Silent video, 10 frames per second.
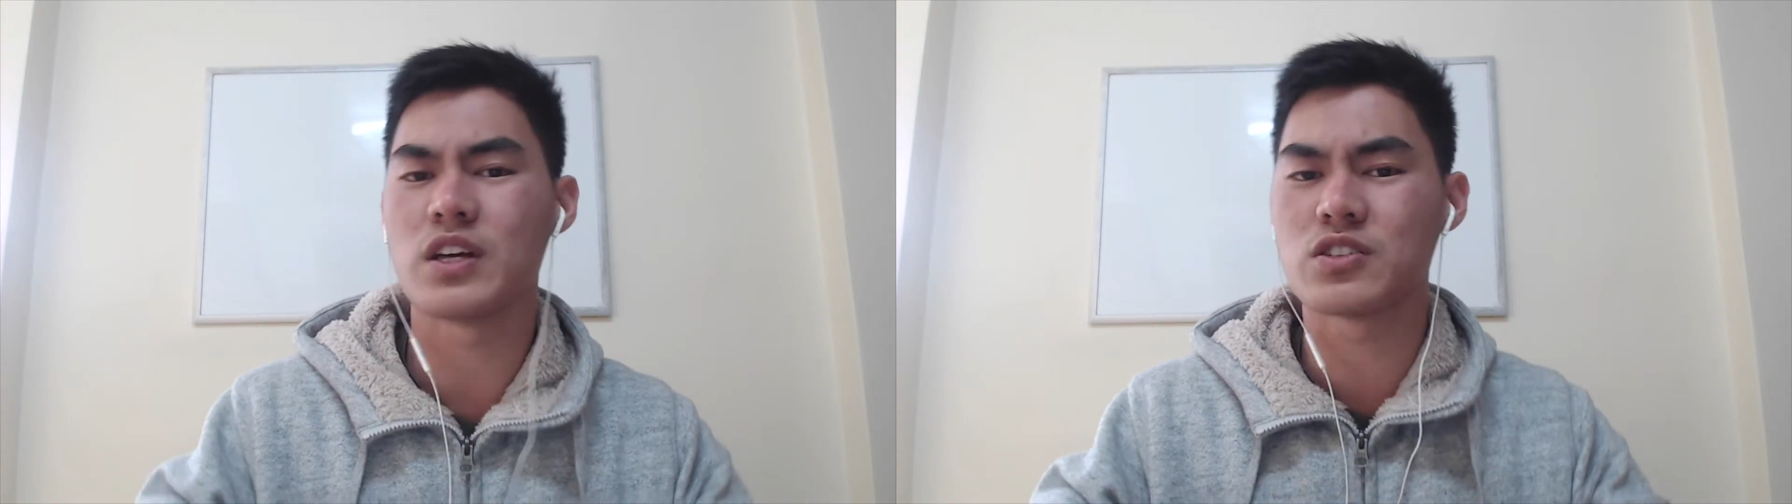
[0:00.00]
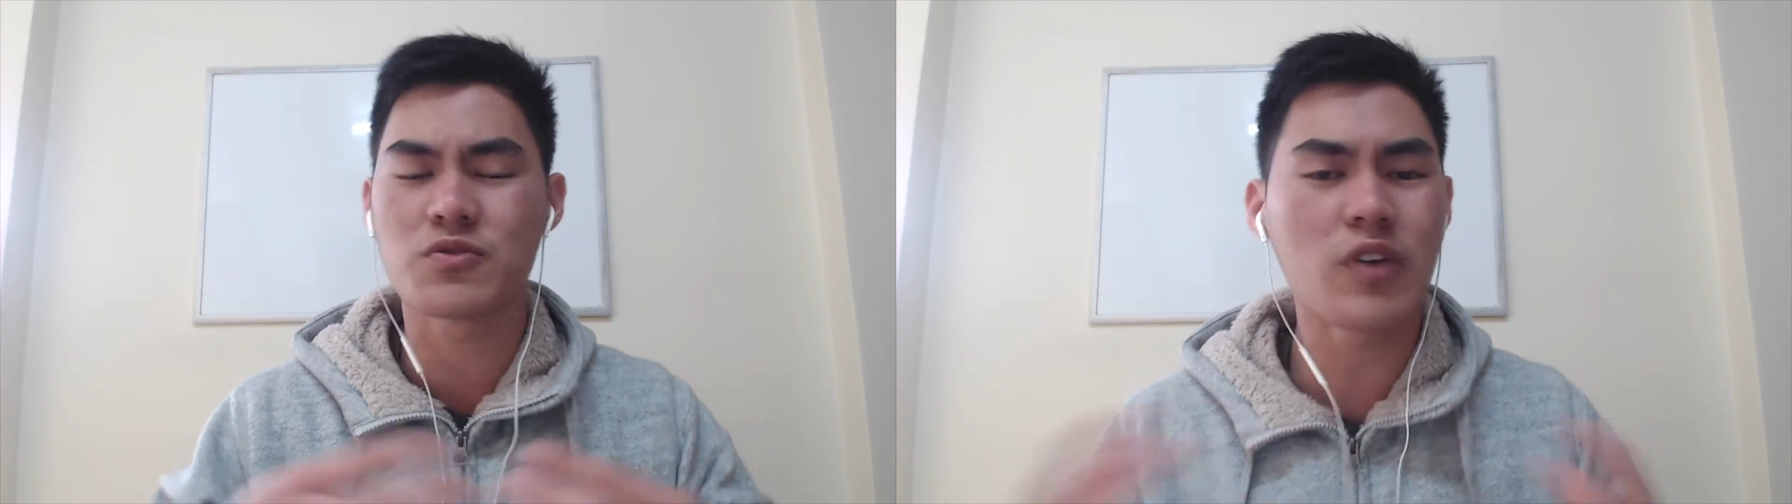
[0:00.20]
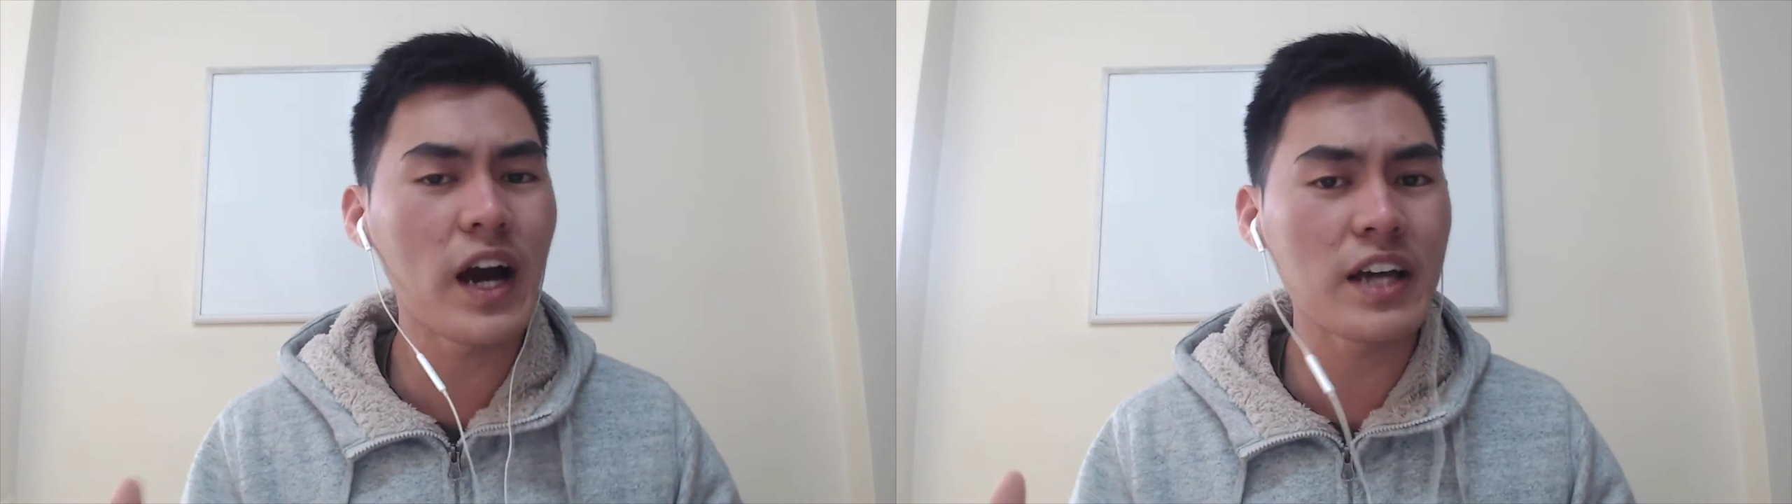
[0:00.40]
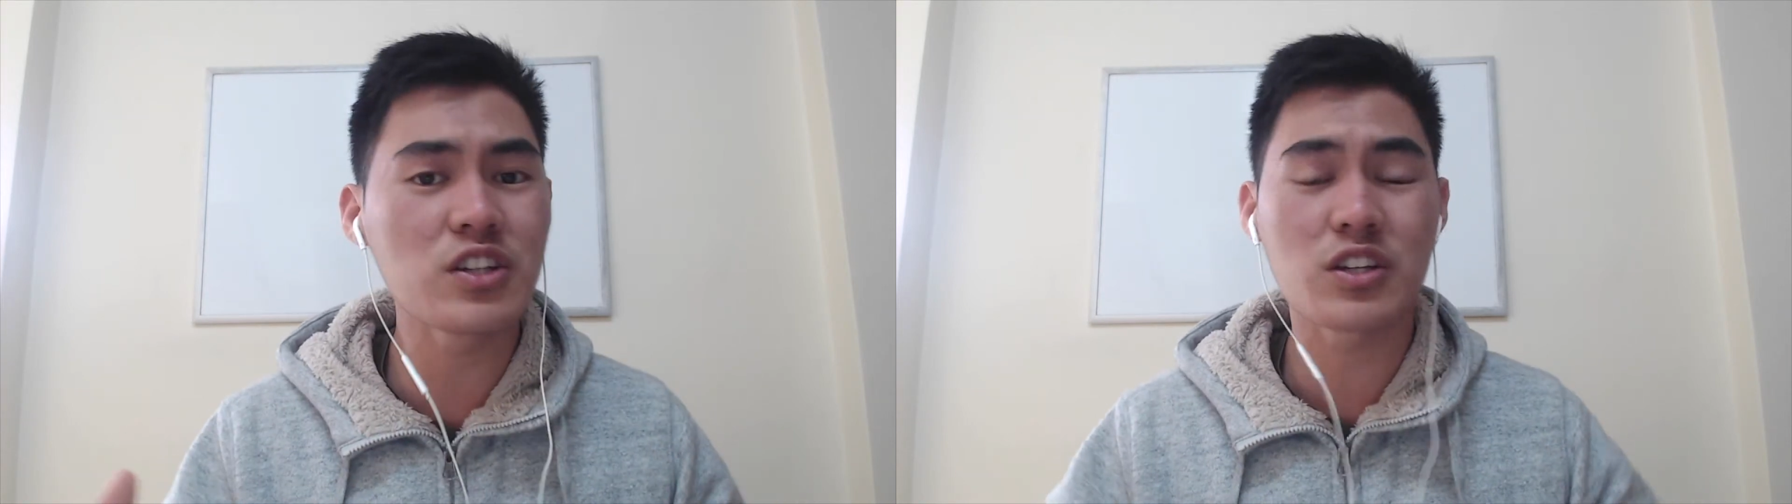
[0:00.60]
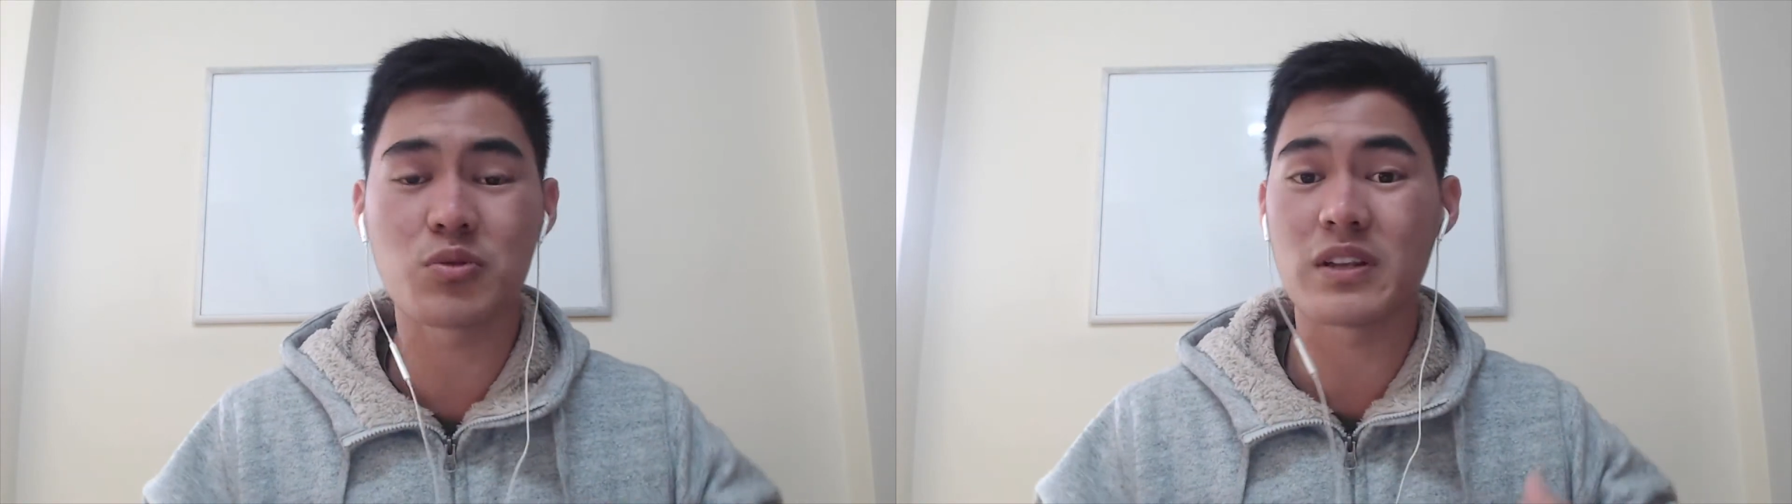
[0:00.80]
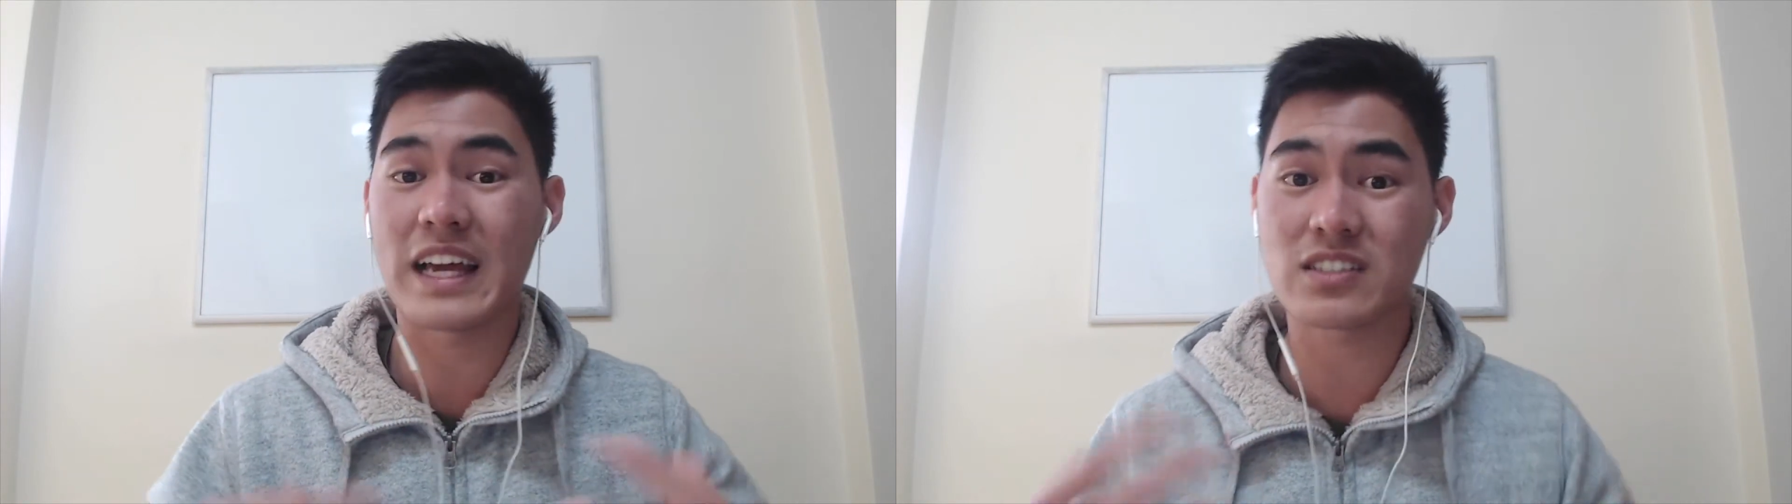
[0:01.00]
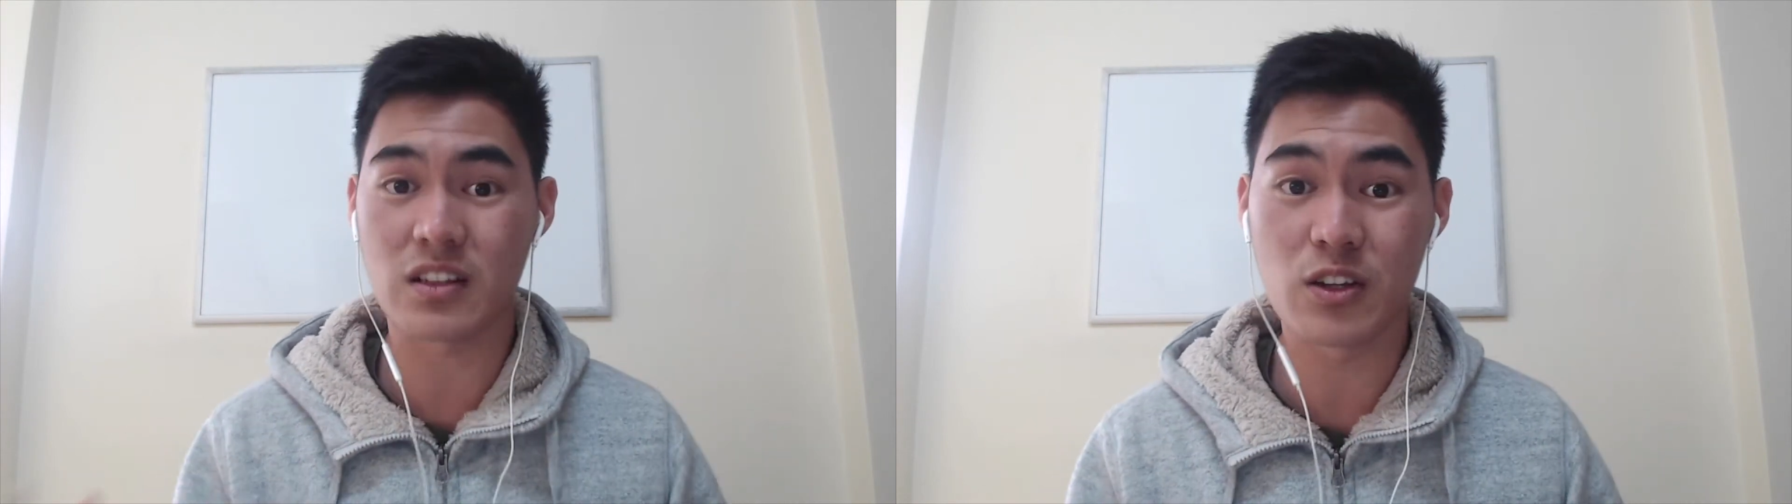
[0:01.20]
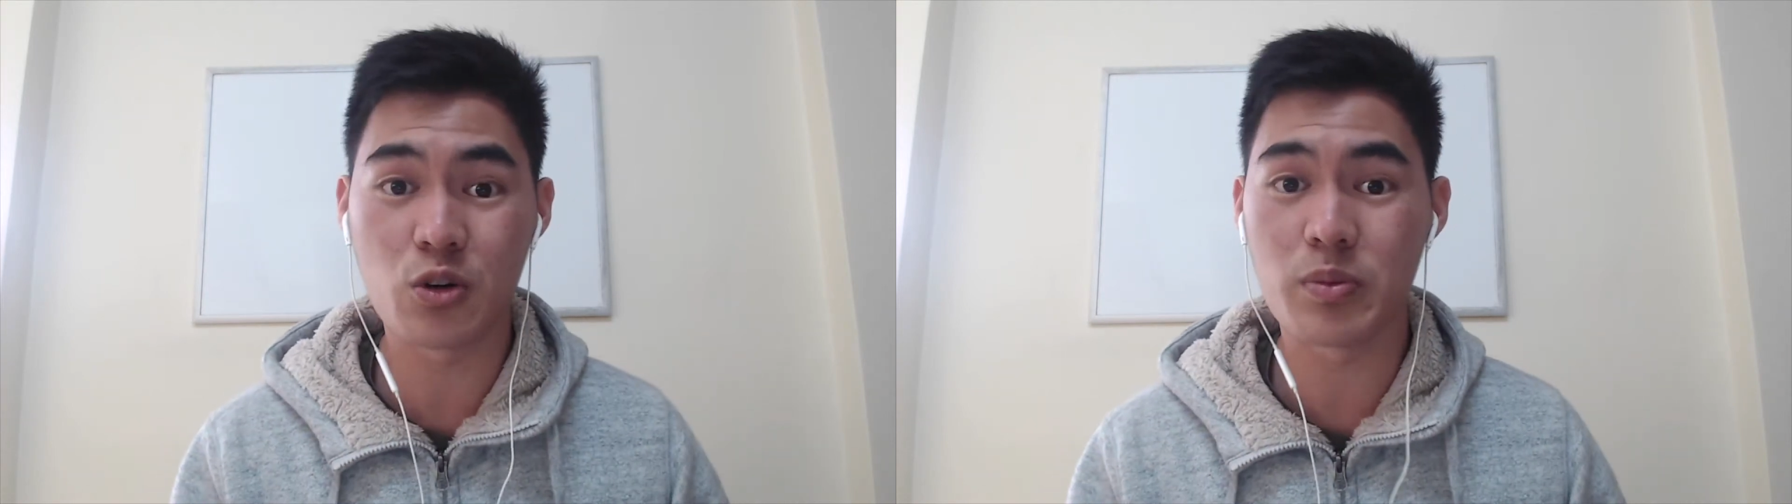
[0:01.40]
it's fine, you can relax a
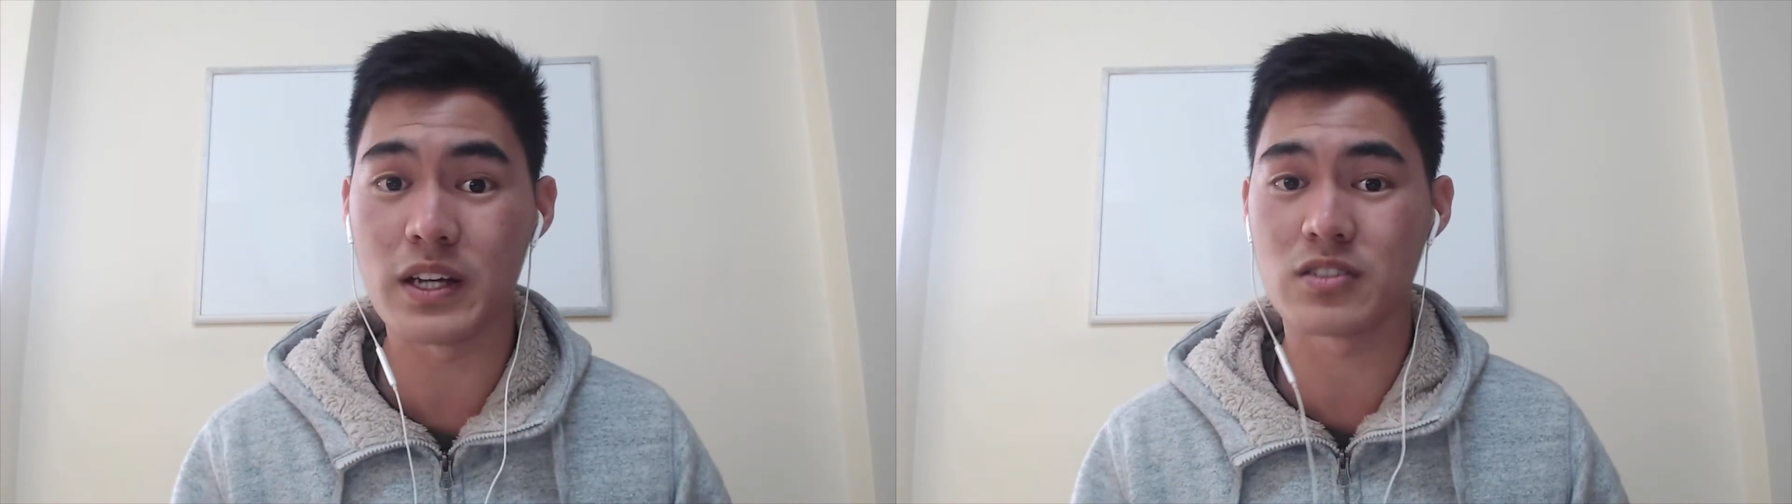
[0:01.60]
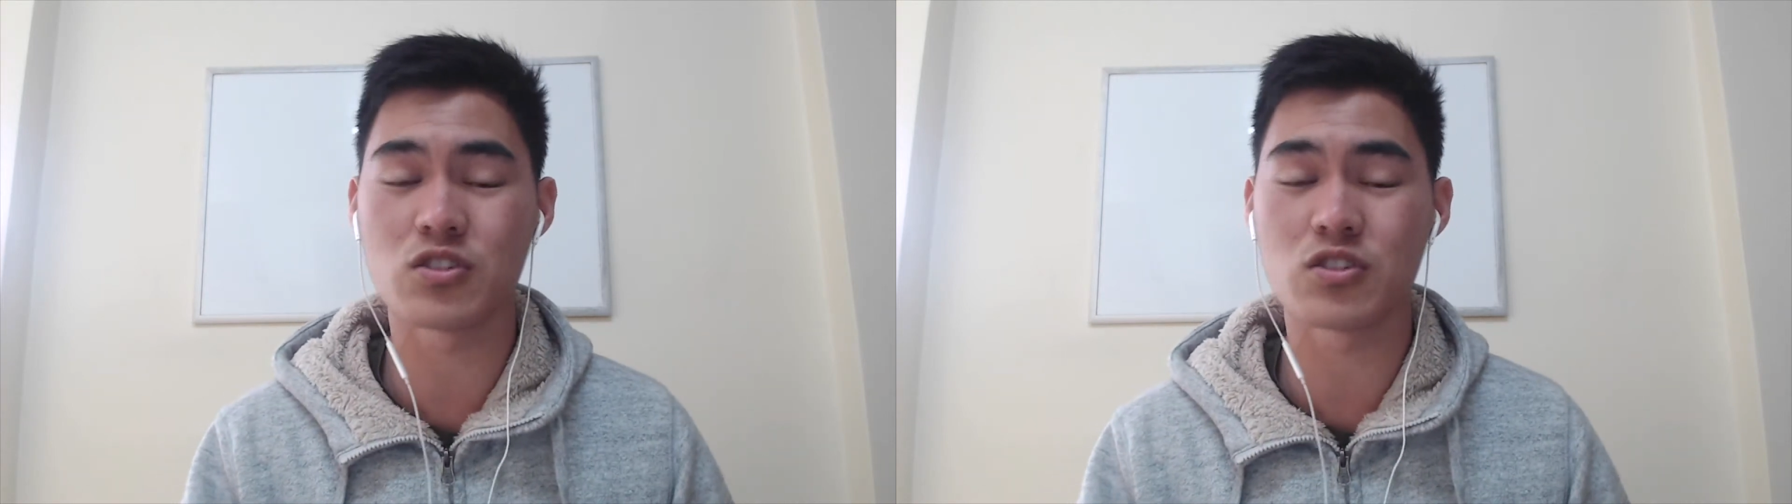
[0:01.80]
little bit.